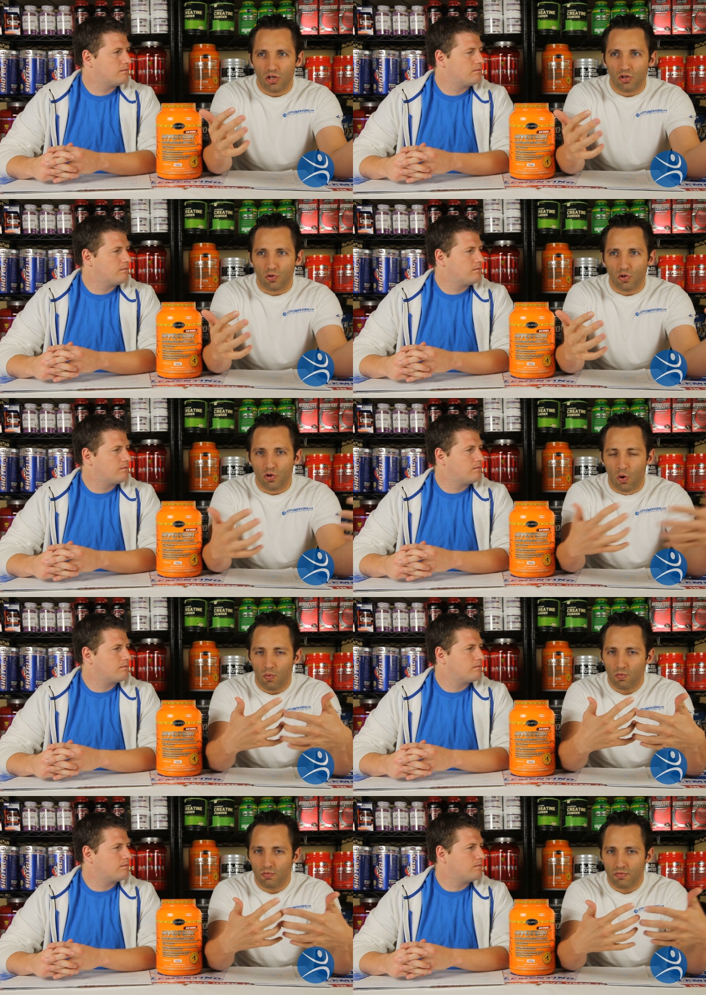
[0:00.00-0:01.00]
Speaker 1: you, you don't
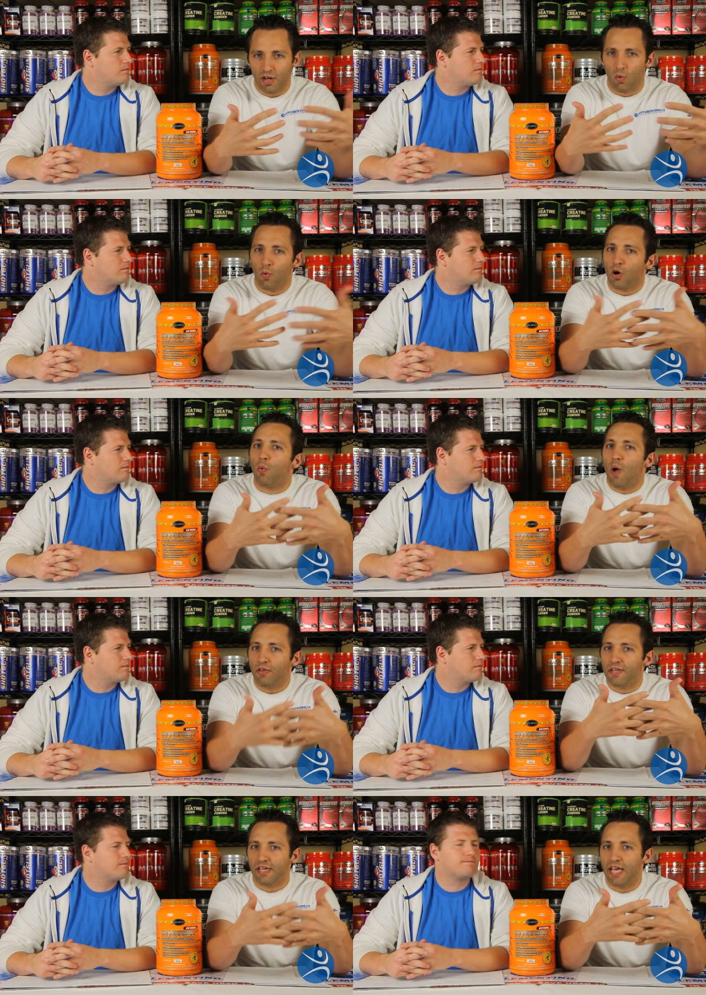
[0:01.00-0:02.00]
they don't work well
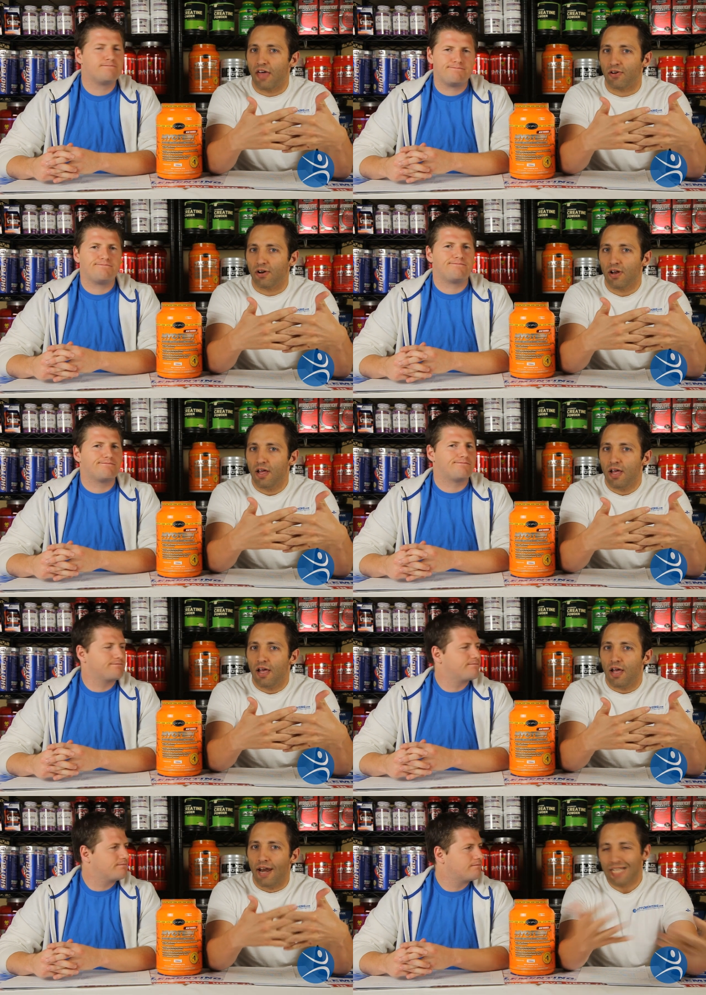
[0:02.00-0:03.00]
together
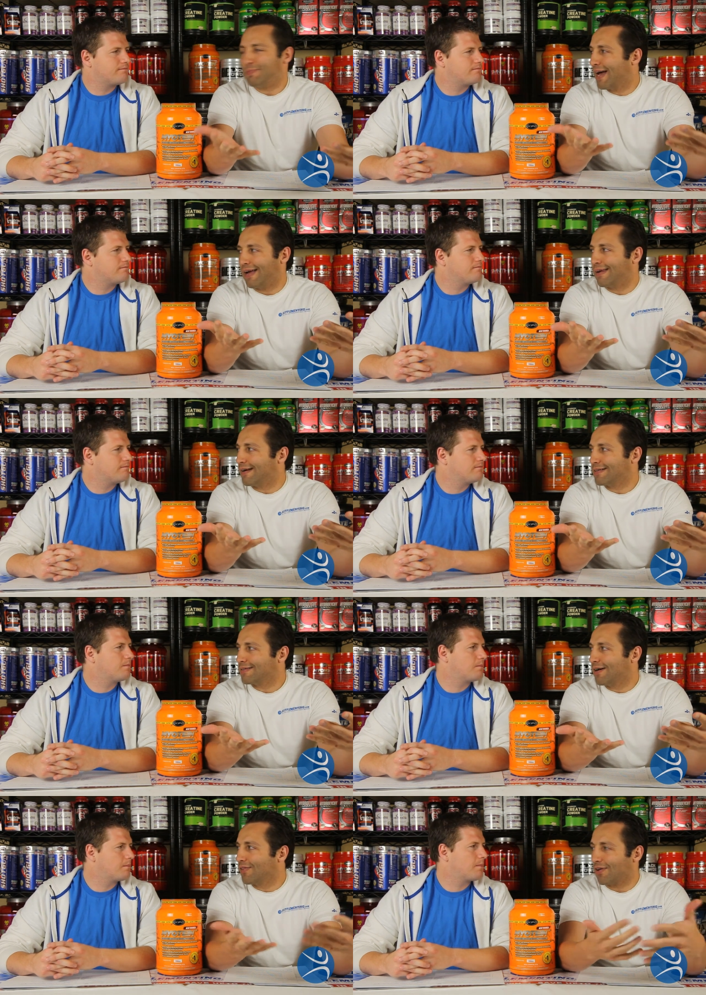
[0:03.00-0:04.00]
and XPI does.
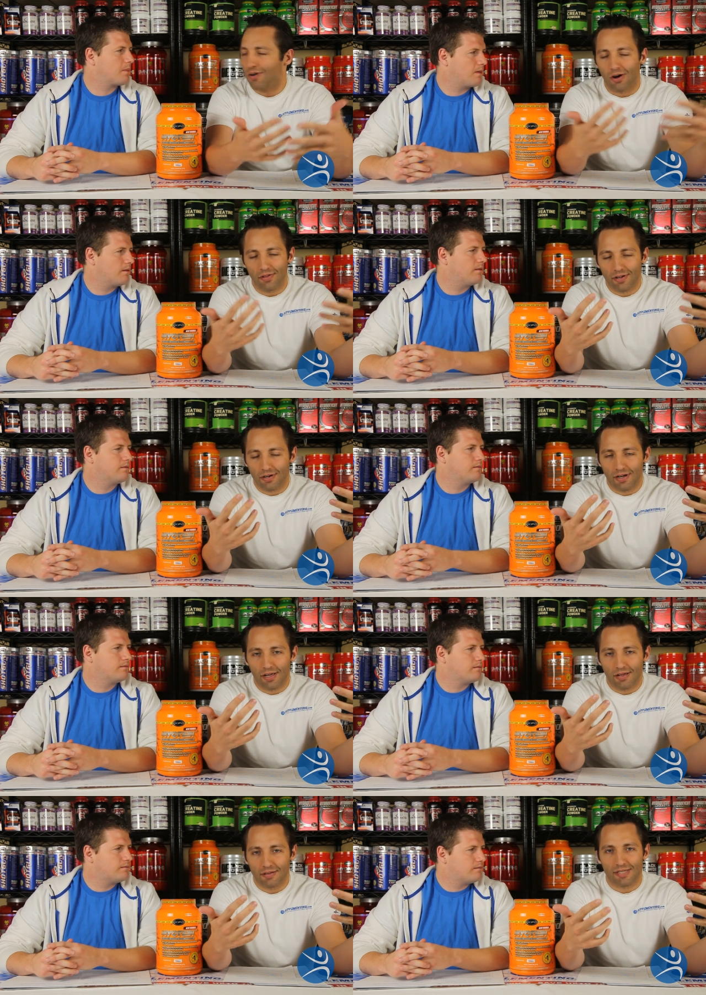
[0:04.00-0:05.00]
All their all their
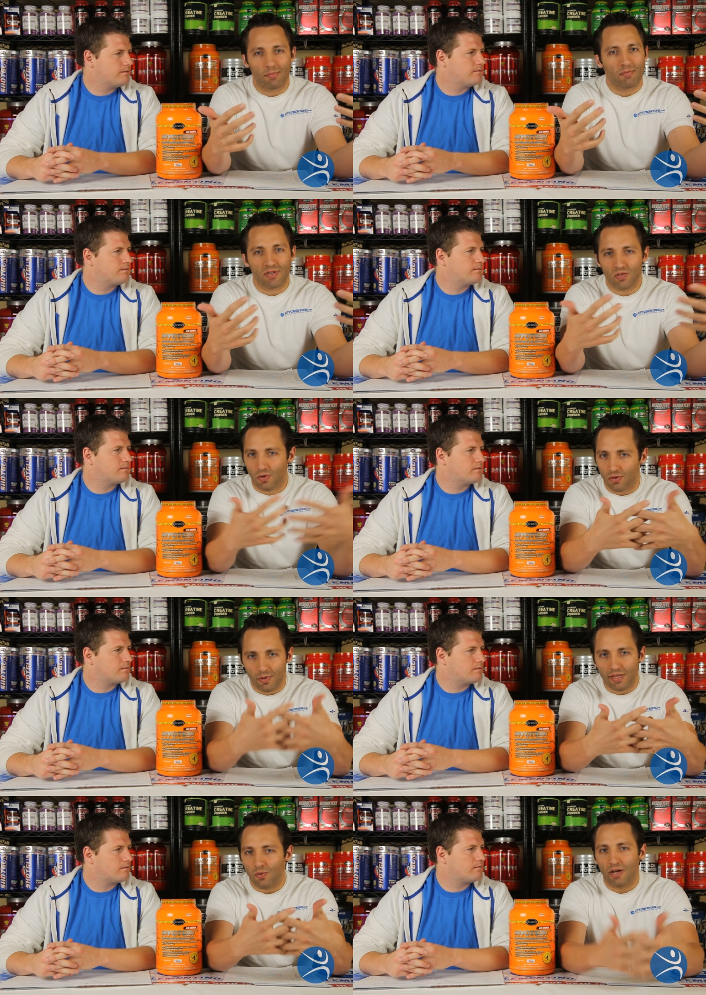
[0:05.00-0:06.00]
uh, supplements work
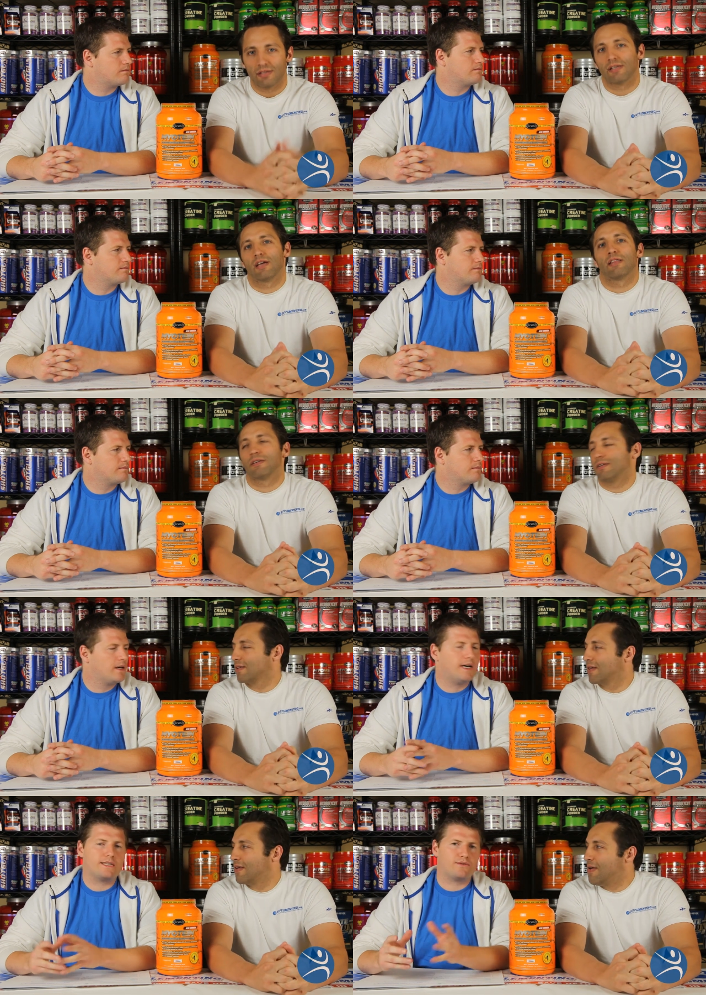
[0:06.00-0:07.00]
really well
Speaker 2: together.
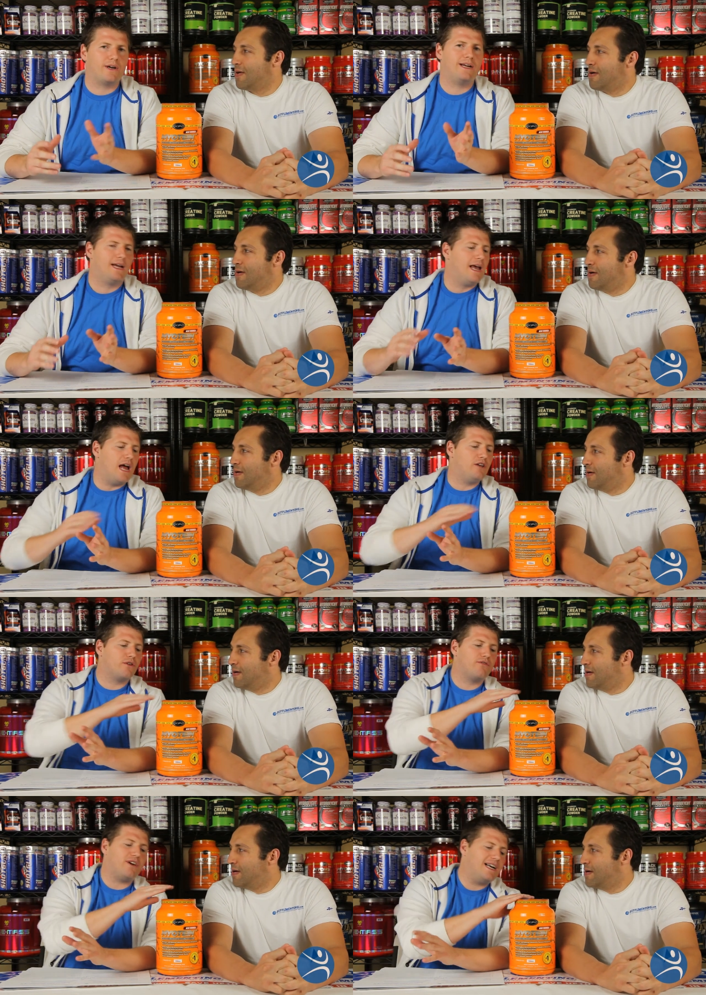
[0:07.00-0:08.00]
That's right. And you
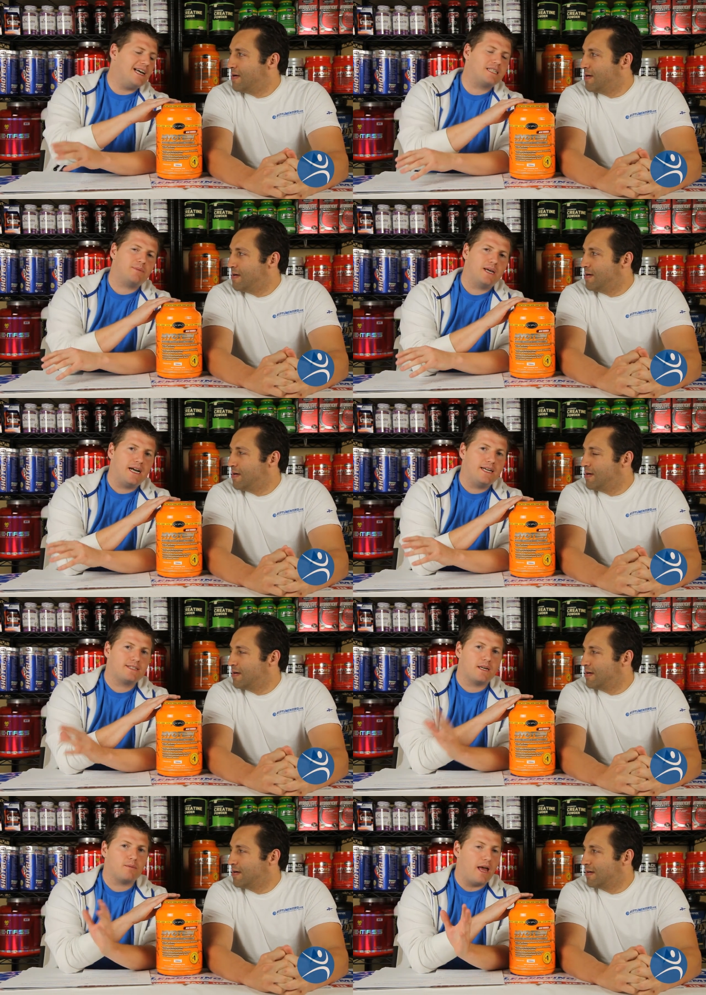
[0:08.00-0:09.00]
can find XPI
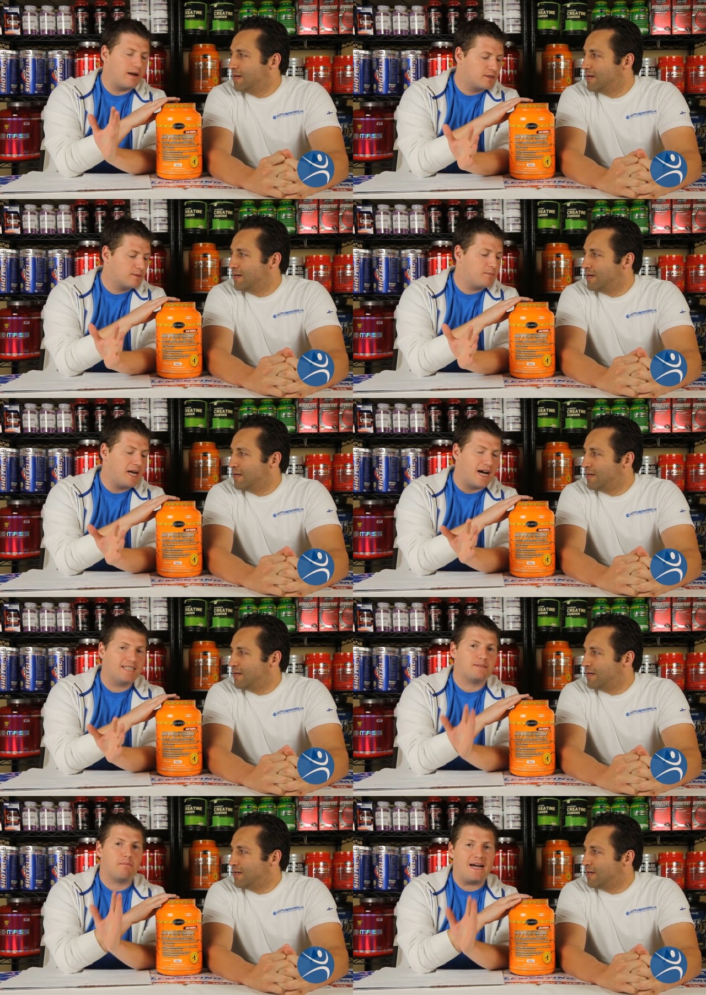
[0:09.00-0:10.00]
sub,
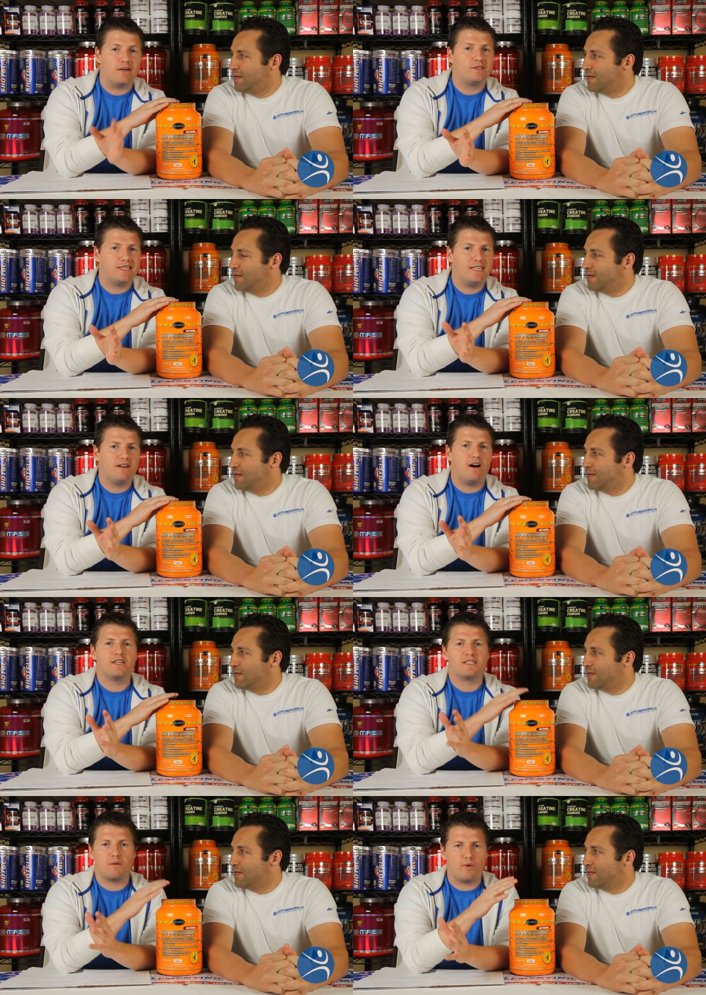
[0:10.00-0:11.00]
XPI's myotein
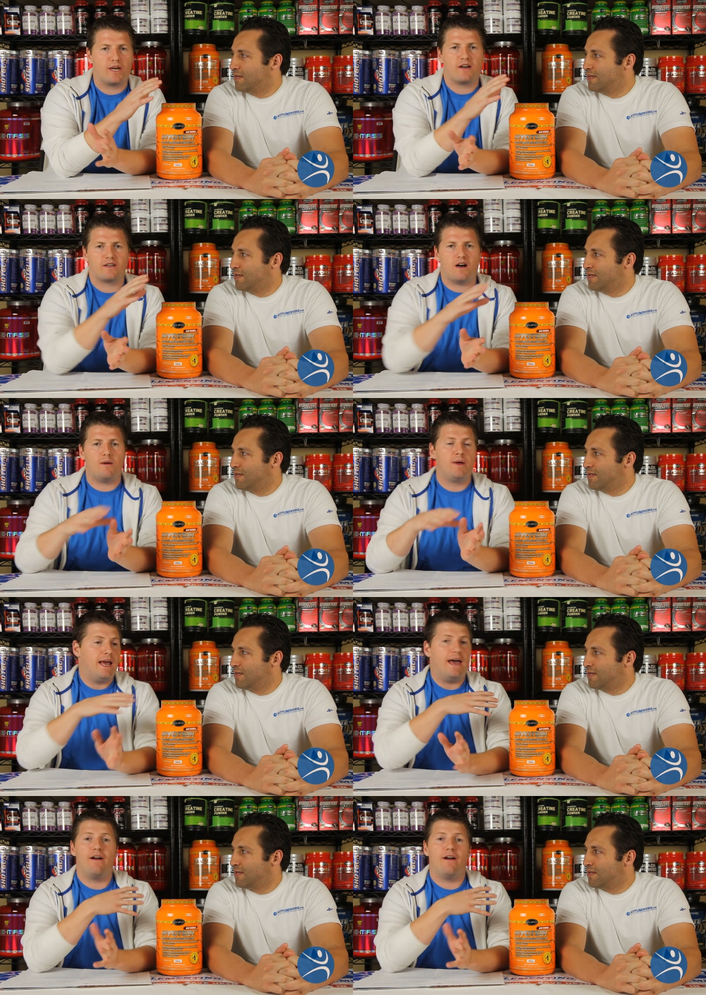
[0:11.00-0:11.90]
on supplementing.com and